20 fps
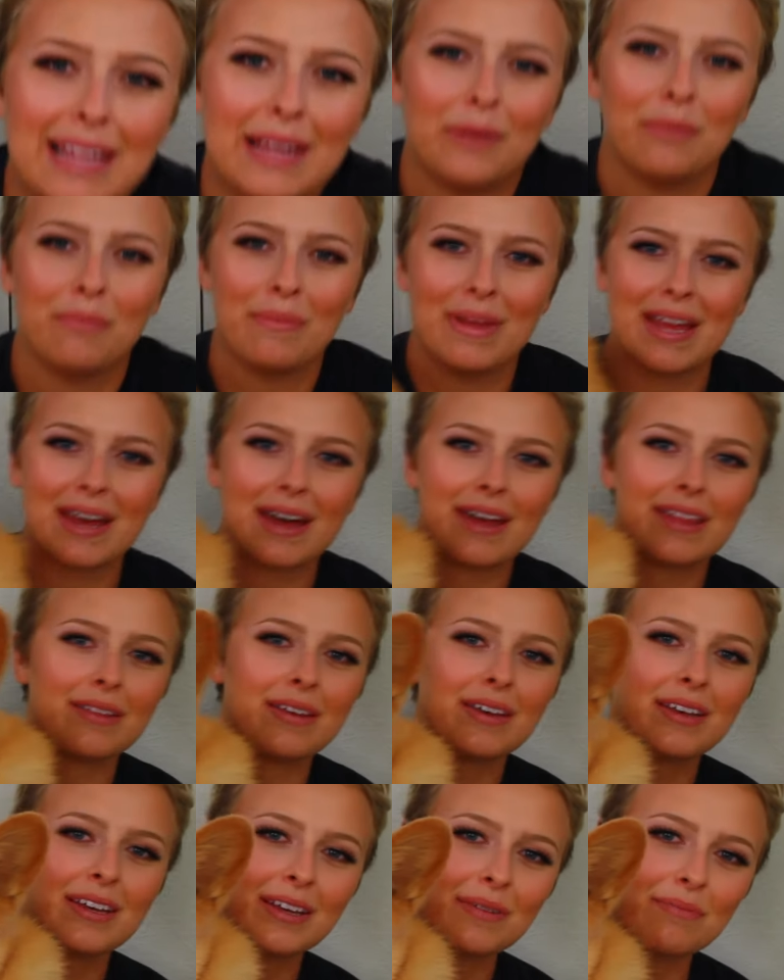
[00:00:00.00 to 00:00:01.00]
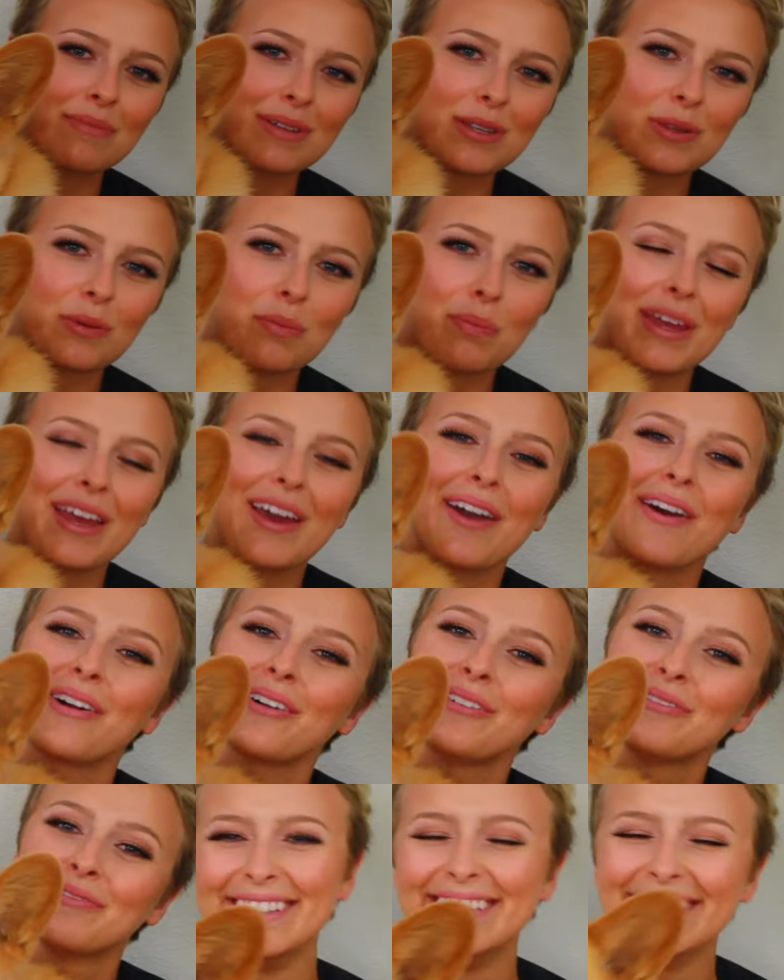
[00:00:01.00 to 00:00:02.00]
little man, Mr.
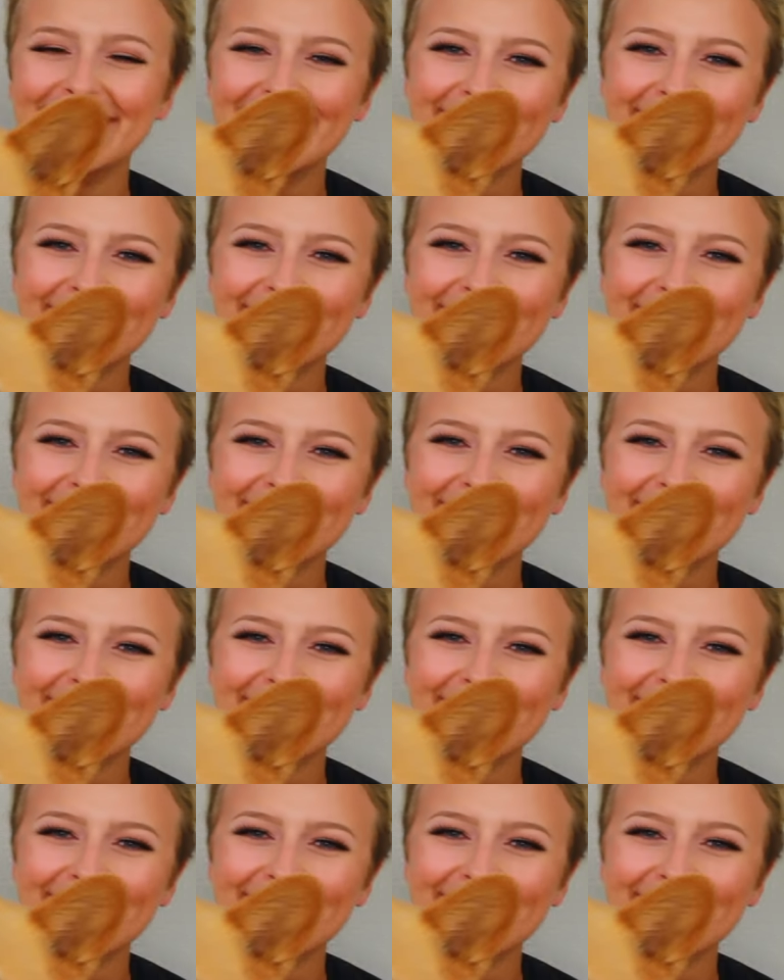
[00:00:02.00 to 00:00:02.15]
Bear.